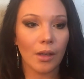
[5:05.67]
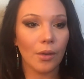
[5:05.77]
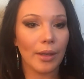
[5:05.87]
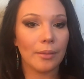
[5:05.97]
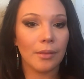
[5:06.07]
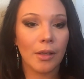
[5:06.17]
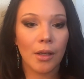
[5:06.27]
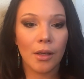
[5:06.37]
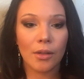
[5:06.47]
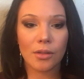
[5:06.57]
Okay,
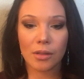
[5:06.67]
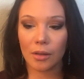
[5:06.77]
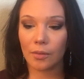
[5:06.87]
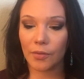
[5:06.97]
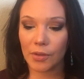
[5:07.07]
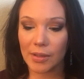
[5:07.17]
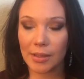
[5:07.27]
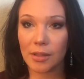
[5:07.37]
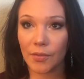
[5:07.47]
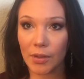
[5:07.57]
so first
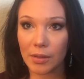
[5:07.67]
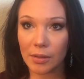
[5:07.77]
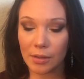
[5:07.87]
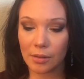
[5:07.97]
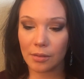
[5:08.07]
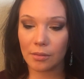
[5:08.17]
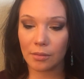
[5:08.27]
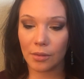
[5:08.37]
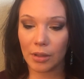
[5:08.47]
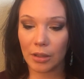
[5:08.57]
things first,
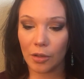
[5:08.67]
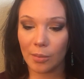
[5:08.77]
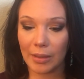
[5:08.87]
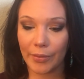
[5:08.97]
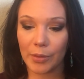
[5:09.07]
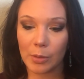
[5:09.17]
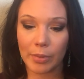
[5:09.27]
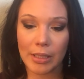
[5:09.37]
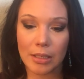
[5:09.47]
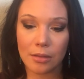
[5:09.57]
you're gonna comb out those
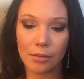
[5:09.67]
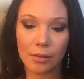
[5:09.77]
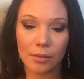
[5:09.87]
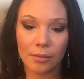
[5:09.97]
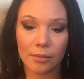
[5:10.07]
brows.